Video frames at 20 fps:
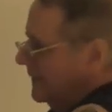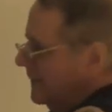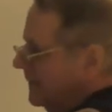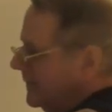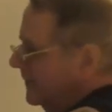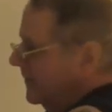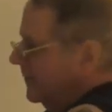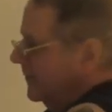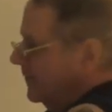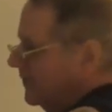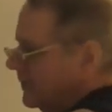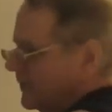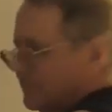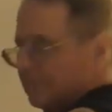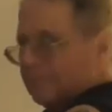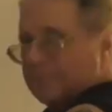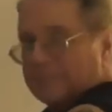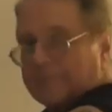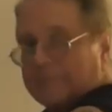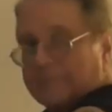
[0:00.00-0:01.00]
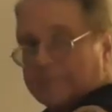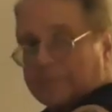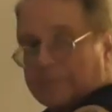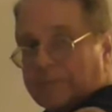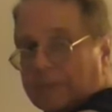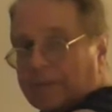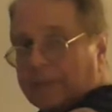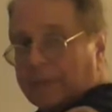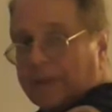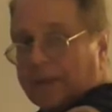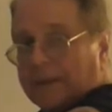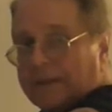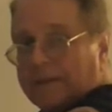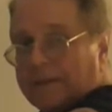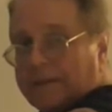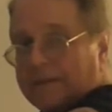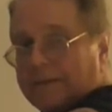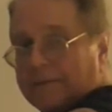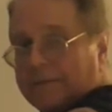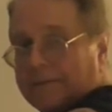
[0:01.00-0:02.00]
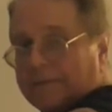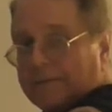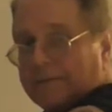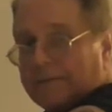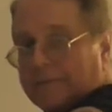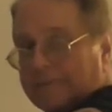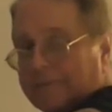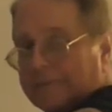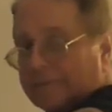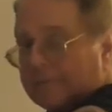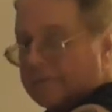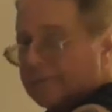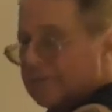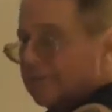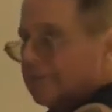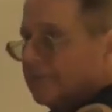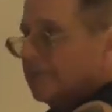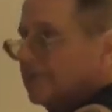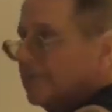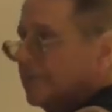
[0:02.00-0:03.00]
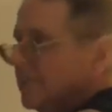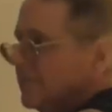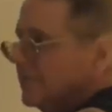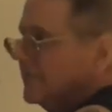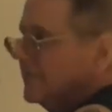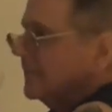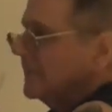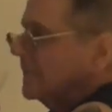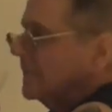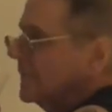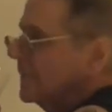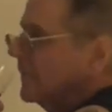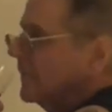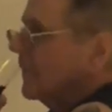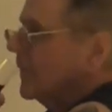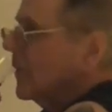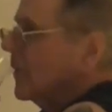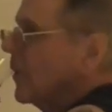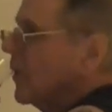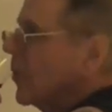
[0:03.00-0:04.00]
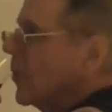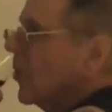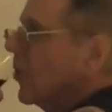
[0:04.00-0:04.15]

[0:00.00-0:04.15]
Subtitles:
Oh, we have got to tell him about the guy